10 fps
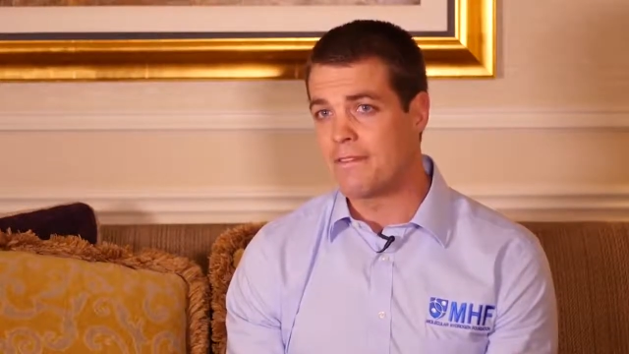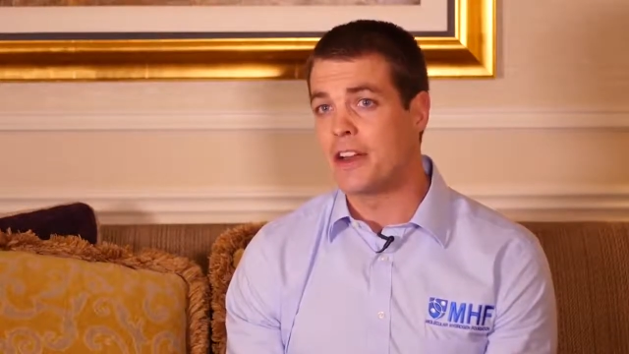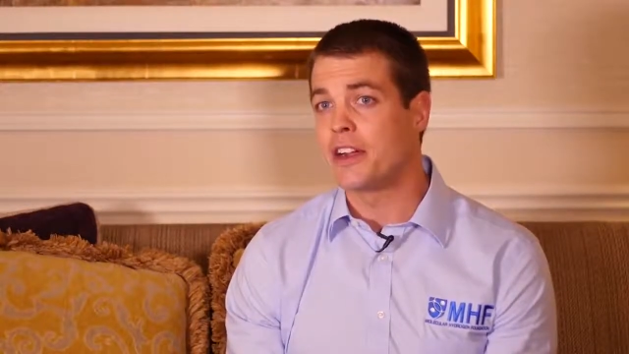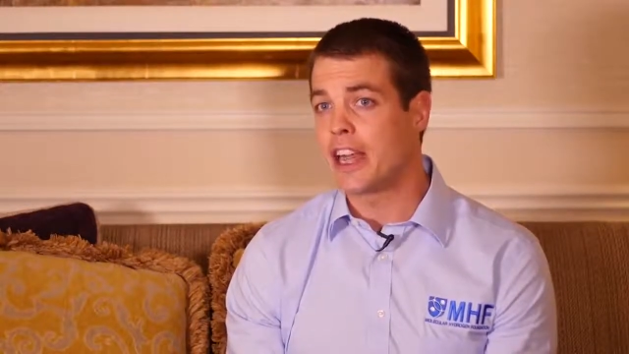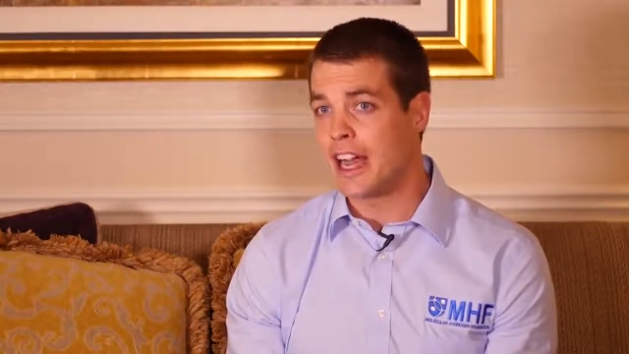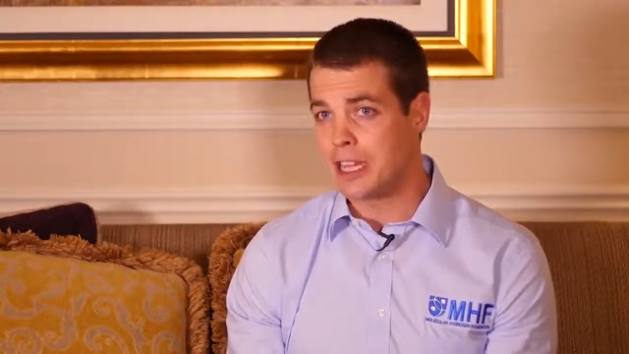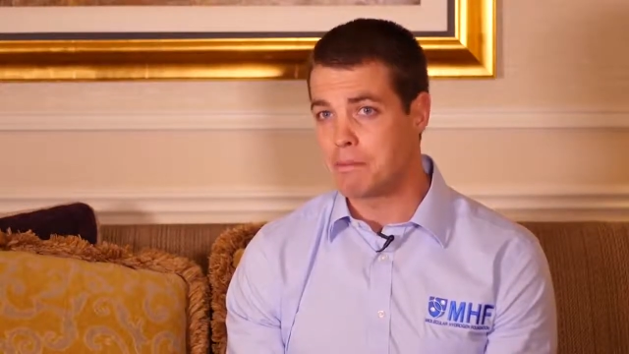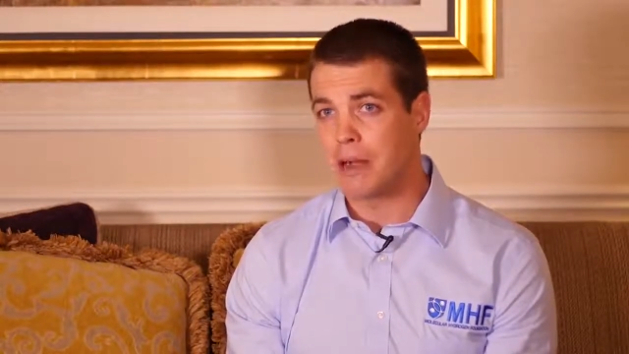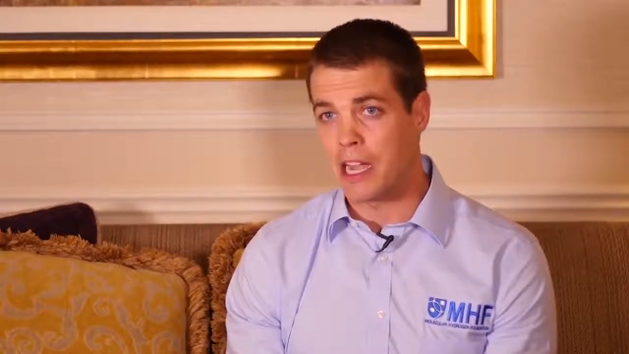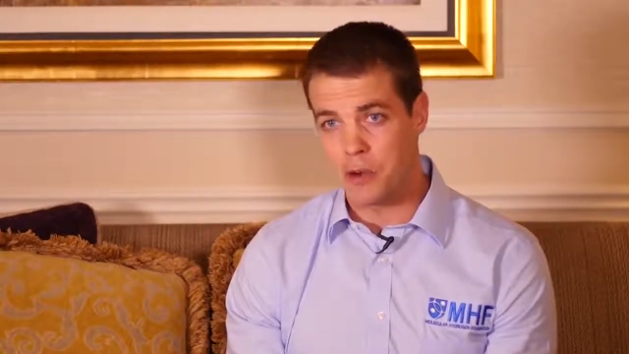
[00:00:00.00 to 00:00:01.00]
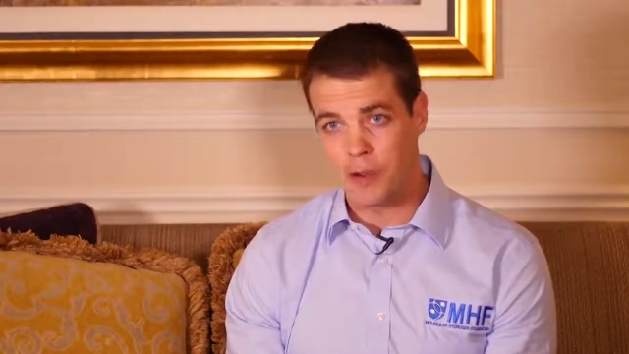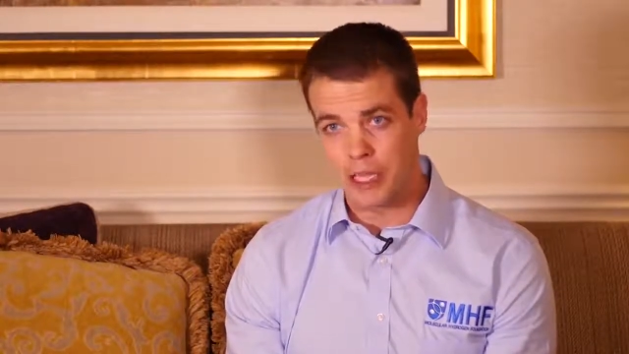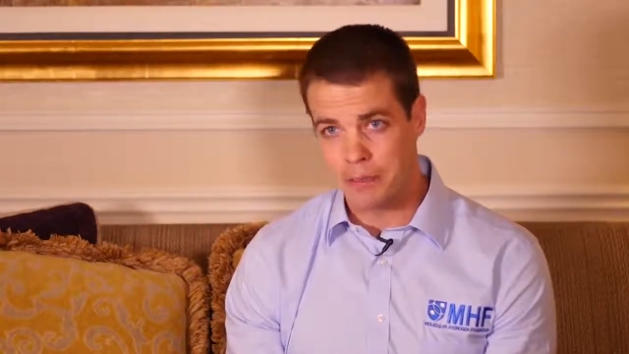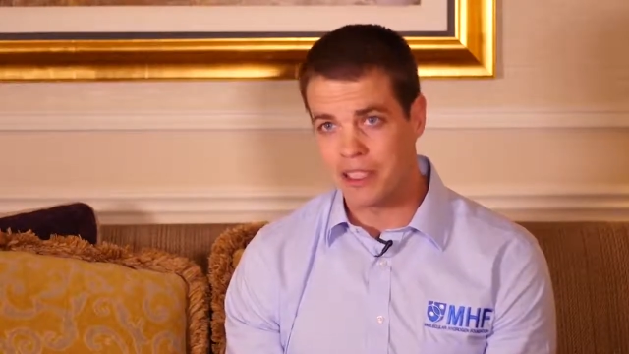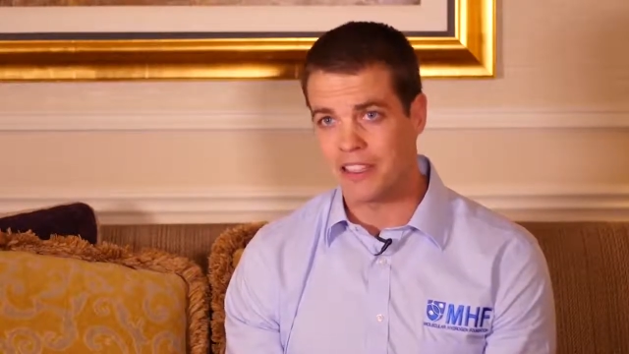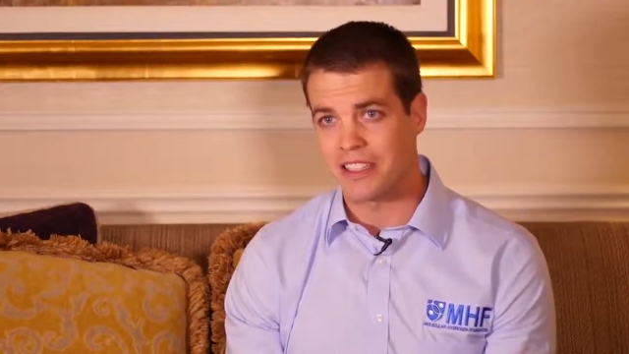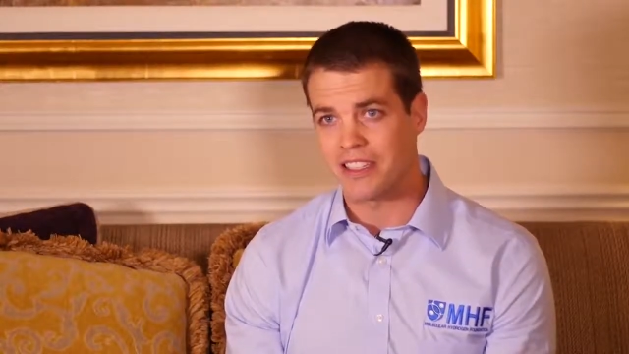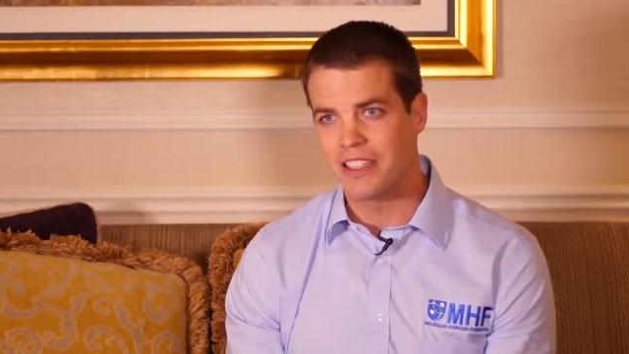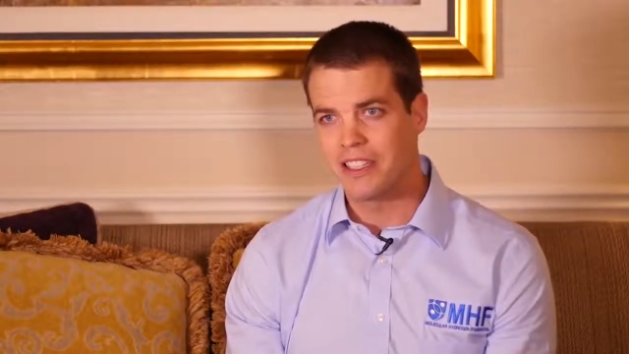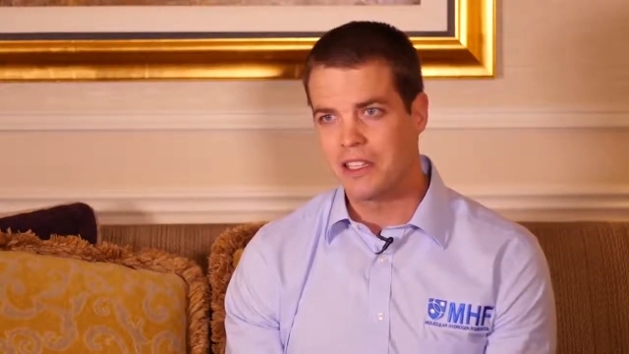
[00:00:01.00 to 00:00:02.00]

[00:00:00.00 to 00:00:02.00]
very high bioavailability.